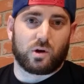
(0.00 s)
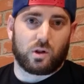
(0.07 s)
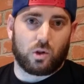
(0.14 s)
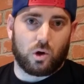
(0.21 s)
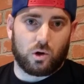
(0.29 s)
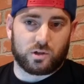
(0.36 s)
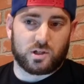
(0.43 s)
around
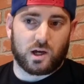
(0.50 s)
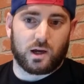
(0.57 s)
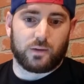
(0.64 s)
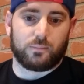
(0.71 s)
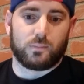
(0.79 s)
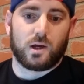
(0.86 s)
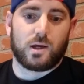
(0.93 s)
a long
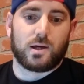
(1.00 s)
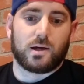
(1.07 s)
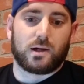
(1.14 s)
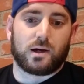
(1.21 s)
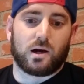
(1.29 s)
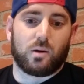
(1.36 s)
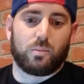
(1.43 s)
time.
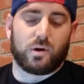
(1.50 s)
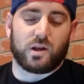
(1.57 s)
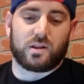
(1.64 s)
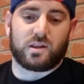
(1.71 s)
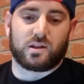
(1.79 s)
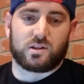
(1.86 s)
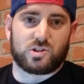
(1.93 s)
But
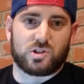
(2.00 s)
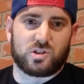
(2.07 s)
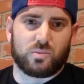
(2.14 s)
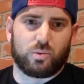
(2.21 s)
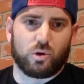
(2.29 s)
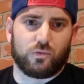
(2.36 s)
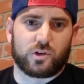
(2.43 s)
I think this is
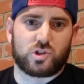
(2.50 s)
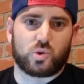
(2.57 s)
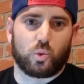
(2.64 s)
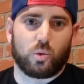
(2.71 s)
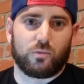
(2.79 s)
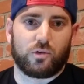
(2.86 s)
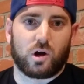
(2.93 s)
the perfect
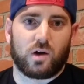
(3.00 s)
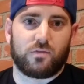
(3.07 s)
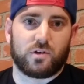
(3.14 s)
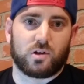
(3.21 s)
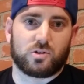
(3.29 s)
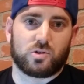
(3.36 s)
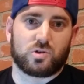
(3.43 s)
storm for
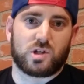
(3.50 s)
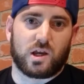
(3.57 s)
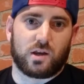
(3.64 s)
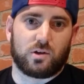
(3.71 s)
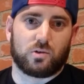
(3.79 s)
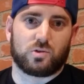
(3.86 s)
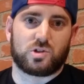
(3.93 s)
Rafael dos
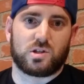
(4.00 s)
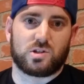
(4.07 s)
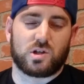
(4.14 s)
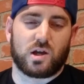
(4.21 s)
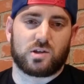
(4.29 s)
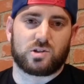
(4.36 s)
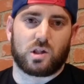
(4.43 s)
Anjos. He
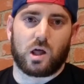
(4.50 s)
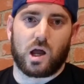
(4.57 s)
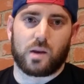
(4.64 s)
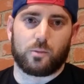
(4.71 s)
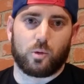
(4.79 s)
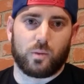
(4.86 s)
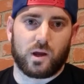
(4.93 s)
has a
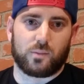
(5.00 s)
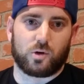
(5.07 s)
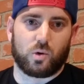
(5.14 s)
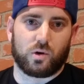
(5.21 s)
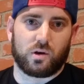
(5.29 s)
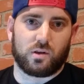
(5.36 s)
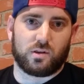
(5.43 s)
lot of momentum
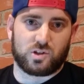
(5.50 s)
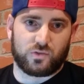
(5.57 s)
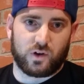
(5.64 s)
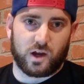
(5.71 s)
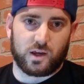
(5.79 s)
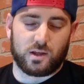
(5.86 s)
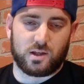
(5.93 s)
going into this
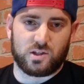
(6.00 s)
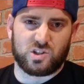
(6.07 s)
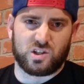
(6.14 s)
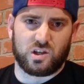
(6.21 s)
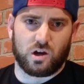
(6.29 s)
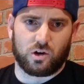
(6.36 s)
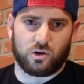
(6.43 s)
fight. He's
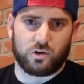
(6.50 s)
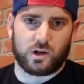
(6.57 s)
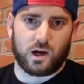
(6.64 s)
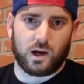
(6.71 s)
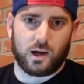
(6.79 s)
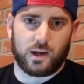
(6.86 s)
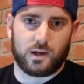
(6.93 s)
the younger
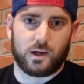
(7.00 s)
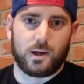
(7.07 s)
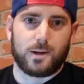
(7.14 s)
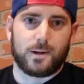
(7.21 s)
guy.